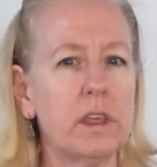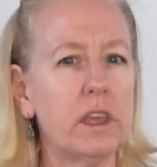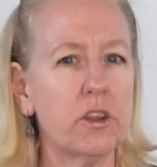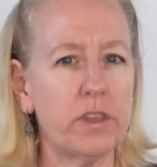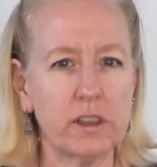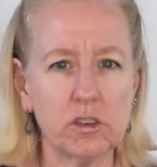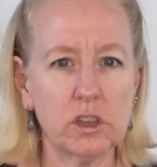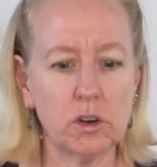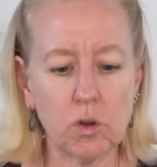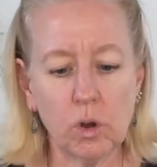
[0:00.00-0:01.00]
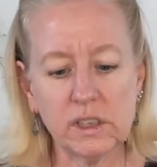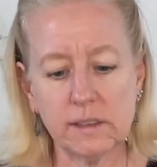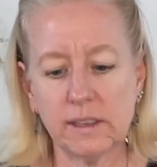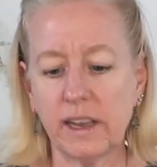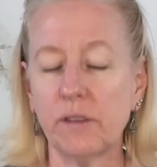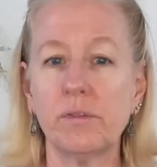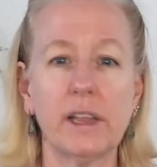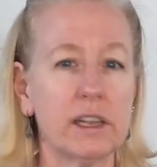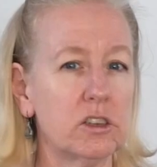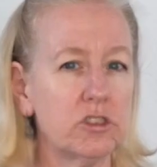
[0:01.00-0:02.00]
your things are a little cold outside, a
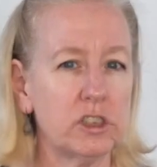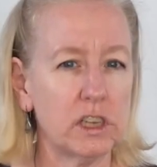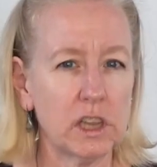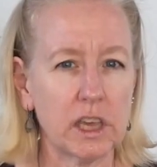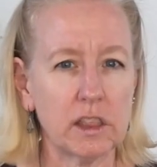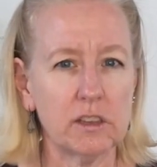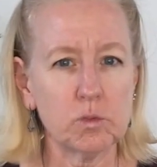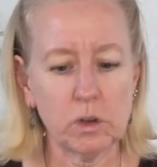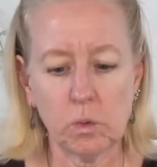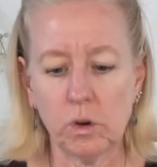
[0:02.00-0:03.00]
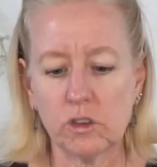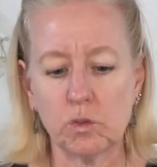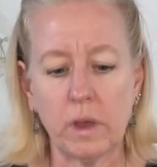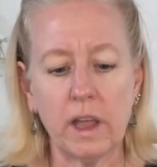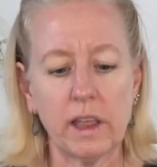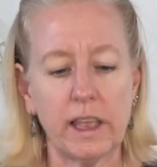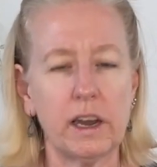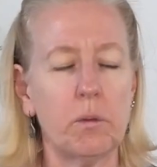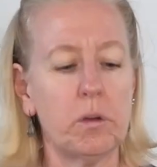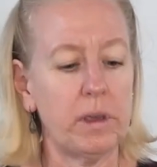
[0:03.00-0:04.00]
flannel sheet like this one works well,
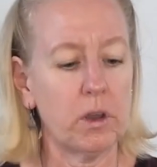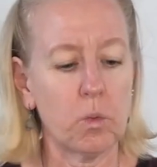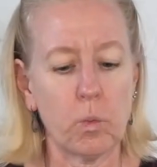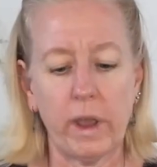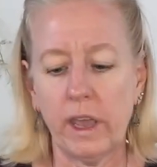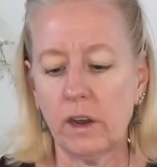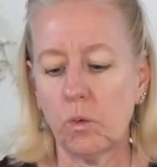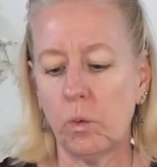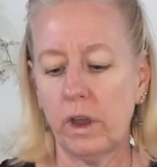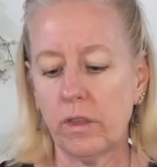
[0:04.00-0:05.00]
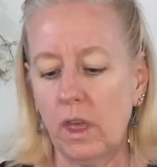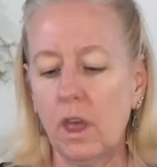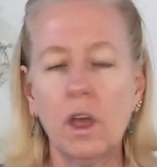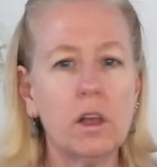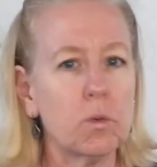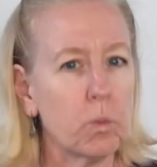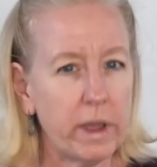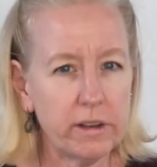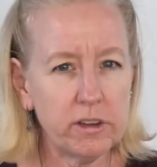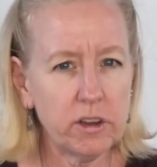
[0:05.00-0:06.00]
and it would be great with
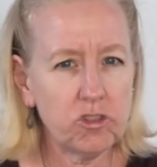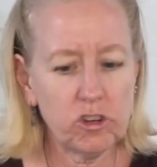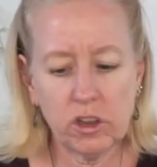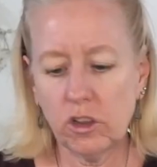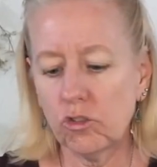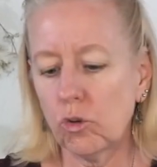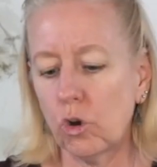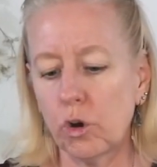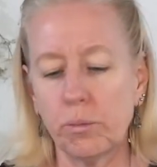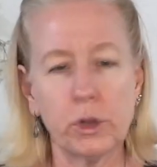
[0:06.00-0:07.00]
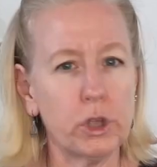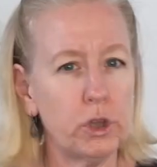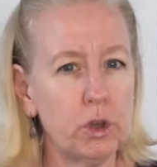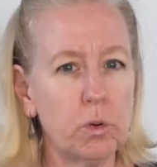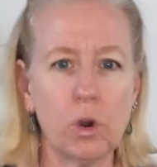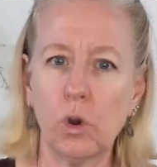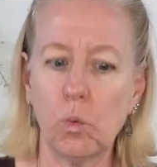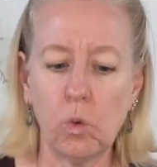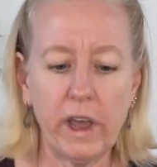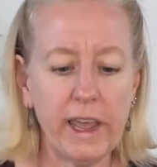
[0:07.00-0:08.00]
red dishes or blue or
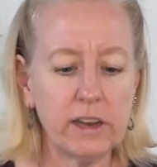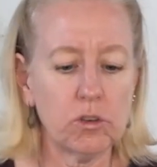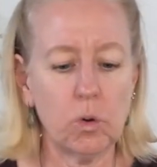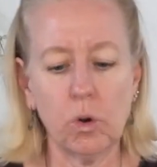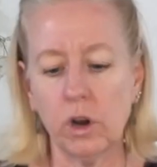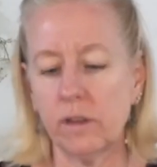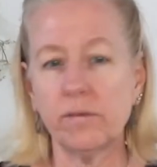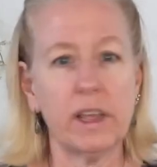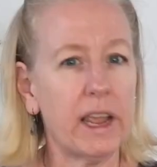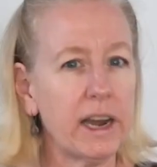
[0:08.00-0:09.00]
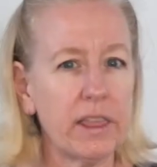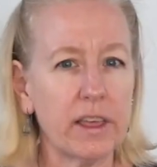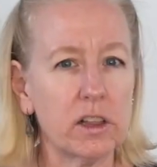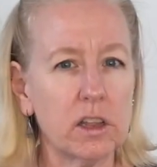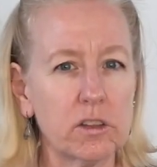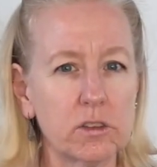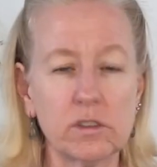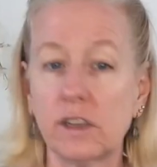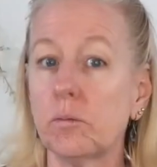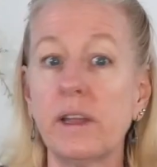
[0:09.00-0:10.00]
white or anything along
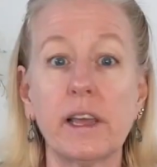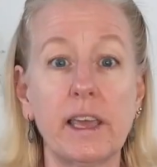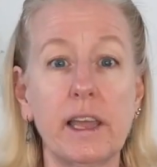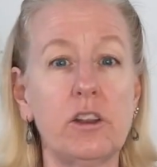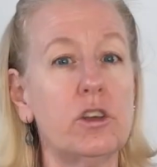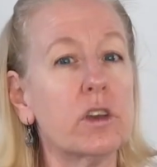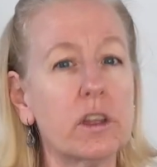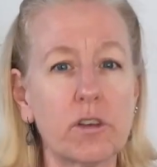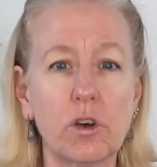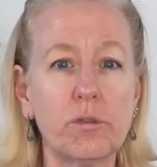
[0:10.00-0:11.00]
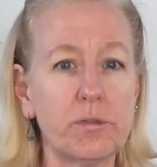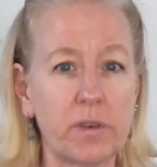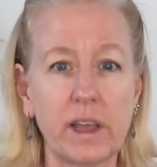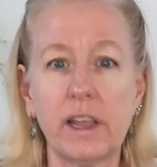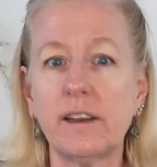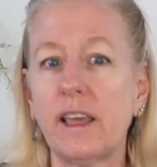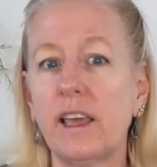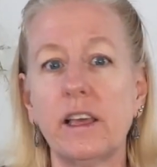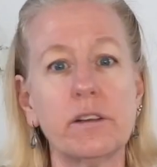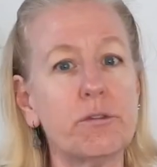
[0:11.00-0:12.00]
those lines. But again, you can go find
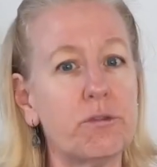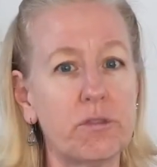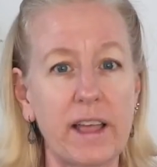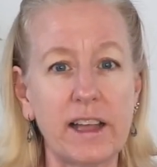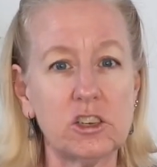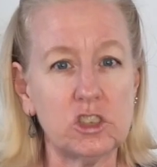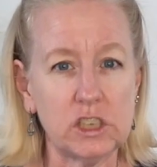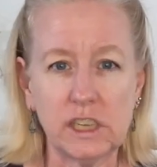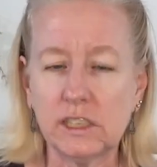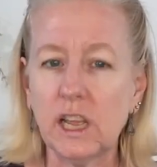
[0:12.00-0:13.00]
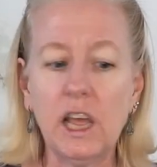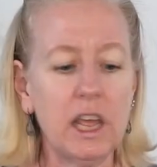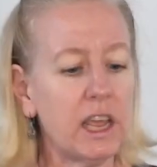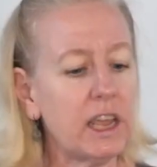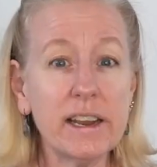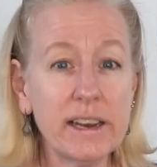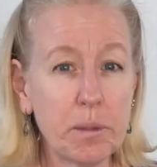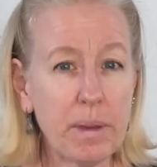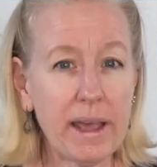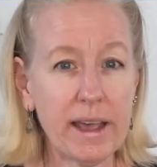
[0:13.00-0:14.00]
a flat sheet and
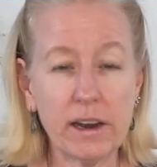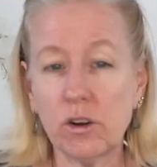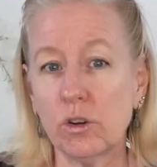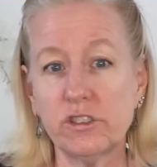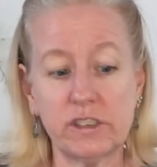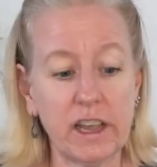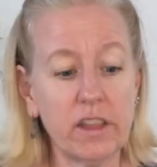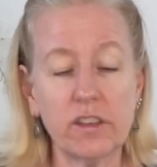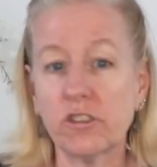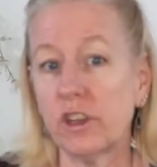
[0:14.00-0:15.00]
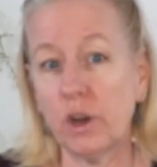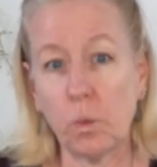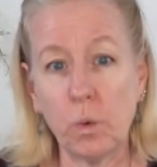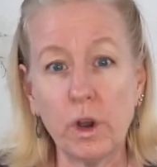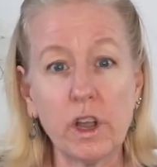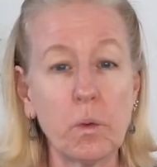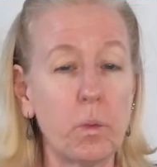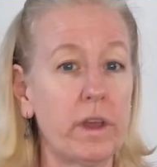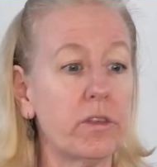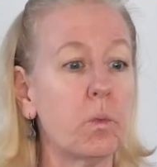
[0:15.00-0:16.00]
any pattern or style that's going to work
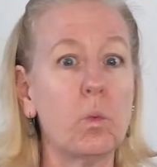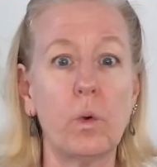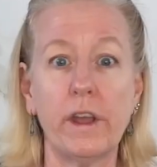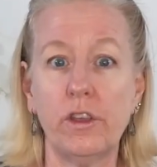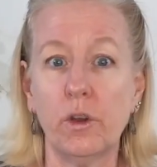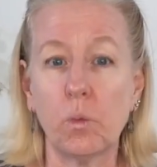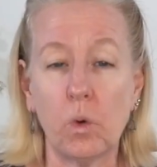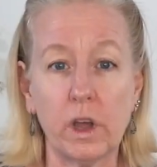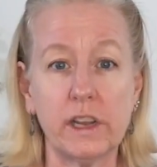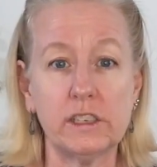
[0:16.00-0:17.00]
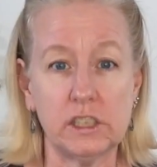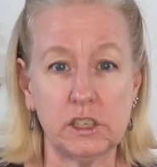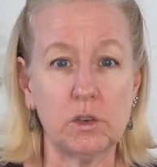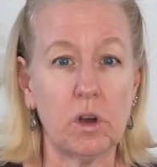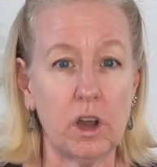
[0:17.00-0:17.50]
with what you're wanting to do